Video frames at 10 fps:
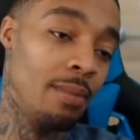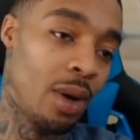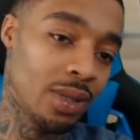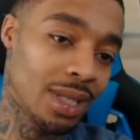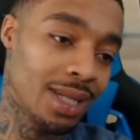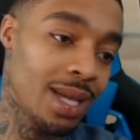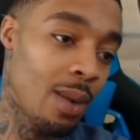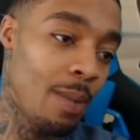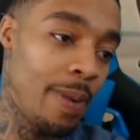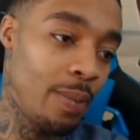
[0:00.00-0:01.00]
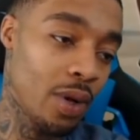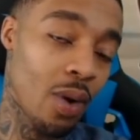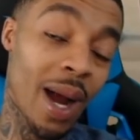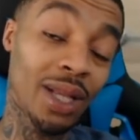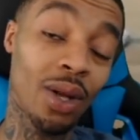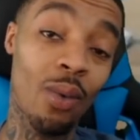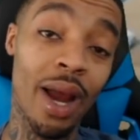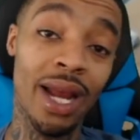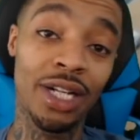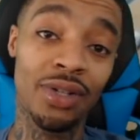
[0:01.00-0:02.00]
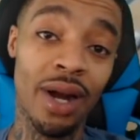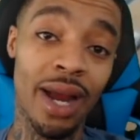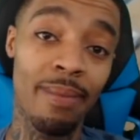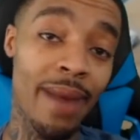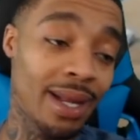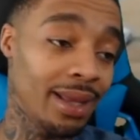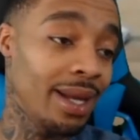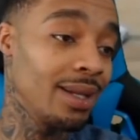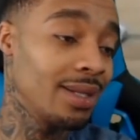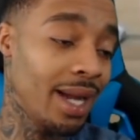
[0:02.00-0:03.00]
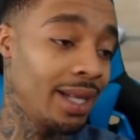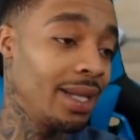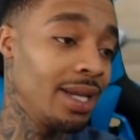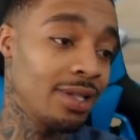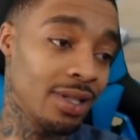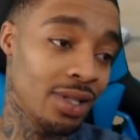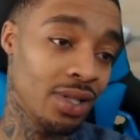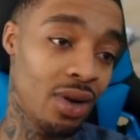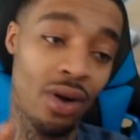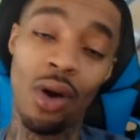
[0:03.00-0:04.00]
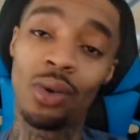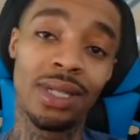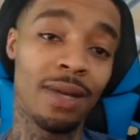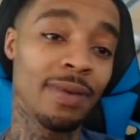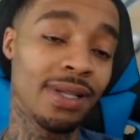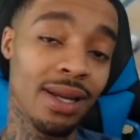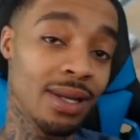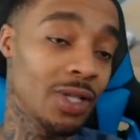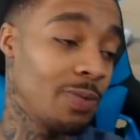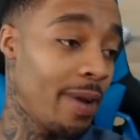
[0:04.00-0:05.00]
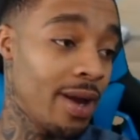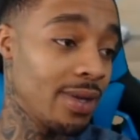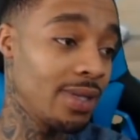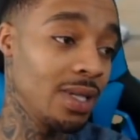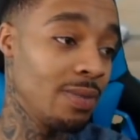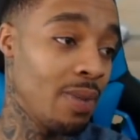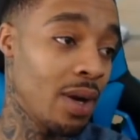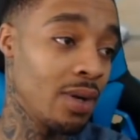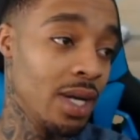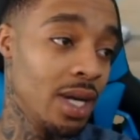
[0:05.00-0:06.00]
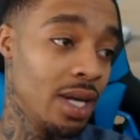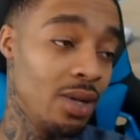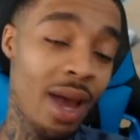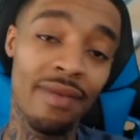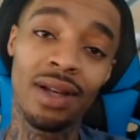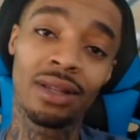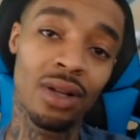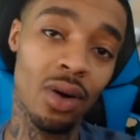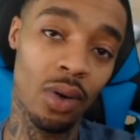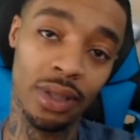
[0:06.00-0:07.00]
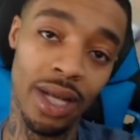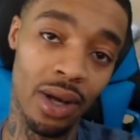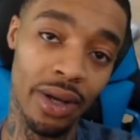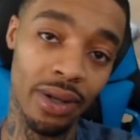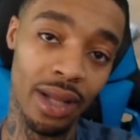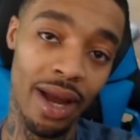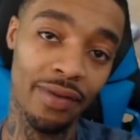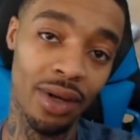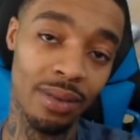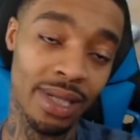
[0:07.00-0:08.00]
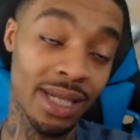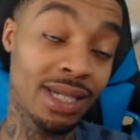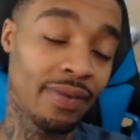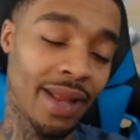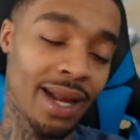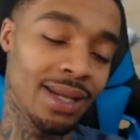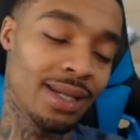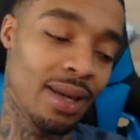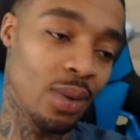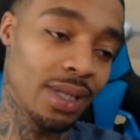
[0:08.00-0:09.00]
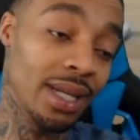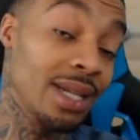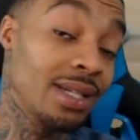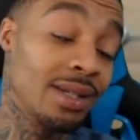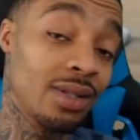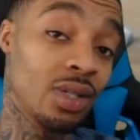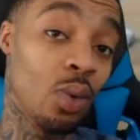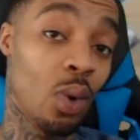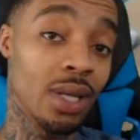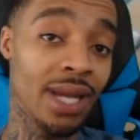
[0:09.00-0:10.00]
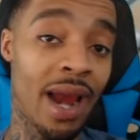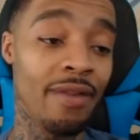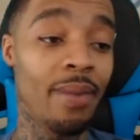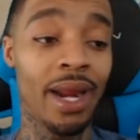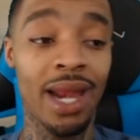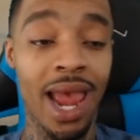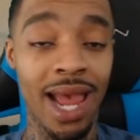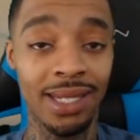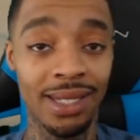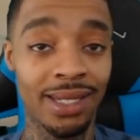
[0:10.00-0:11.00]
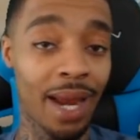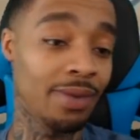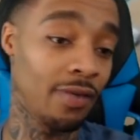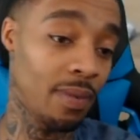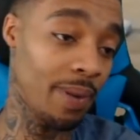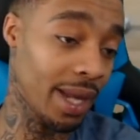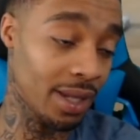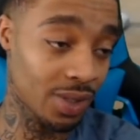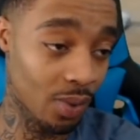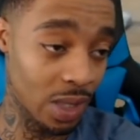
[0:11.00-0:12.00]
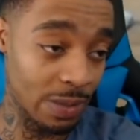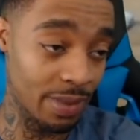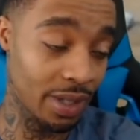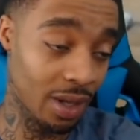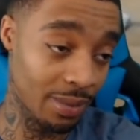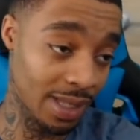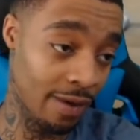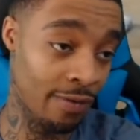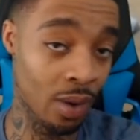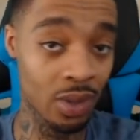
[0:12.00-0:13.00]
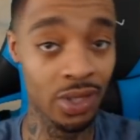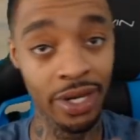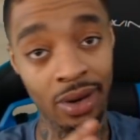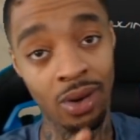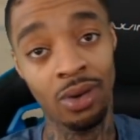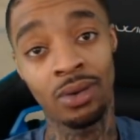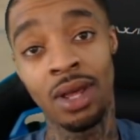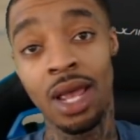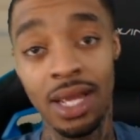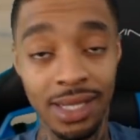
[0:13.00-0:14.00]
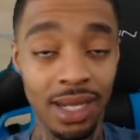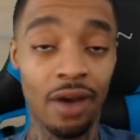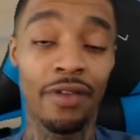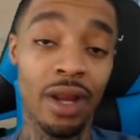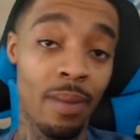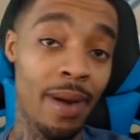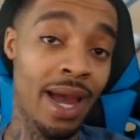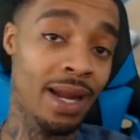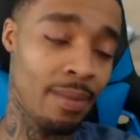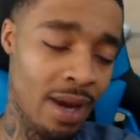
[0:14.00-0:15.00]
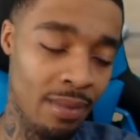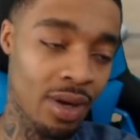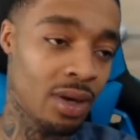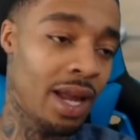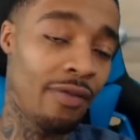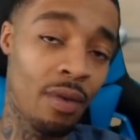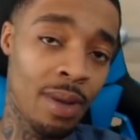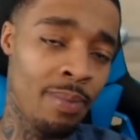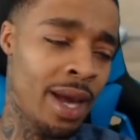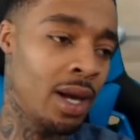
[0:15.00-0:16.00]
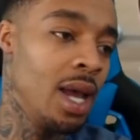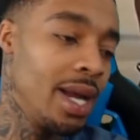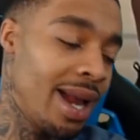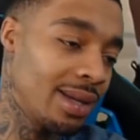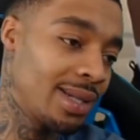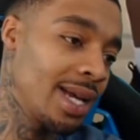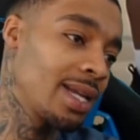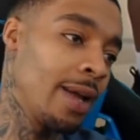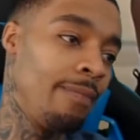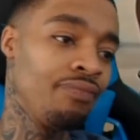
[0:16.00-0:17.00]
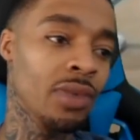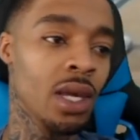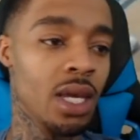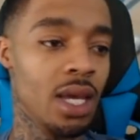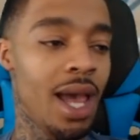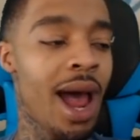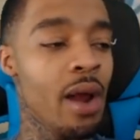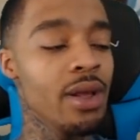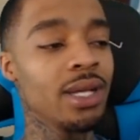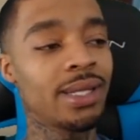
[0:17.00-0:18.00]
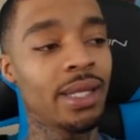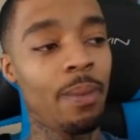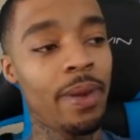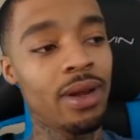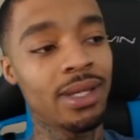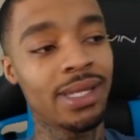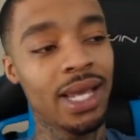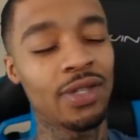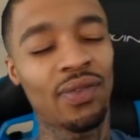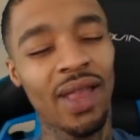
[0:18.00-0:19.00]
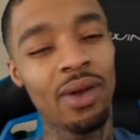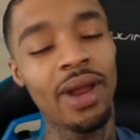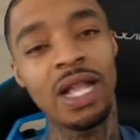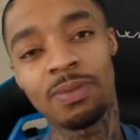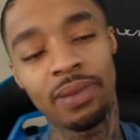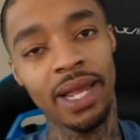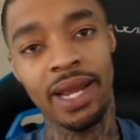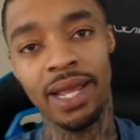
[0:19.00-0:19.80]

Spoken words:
Most of the time when people go out the way and try and make things like this or go deep into conspiracies, bro, you have nothing going down in your life. You know what I'm saying? This, like I said, once again, this is towards everybody that has these types of opinion towards me. You know what I'm saying? Focus on your own self and your bag, and maybe your life will be better. Now, second, how are you going to sit up here and say, is Flight React playing a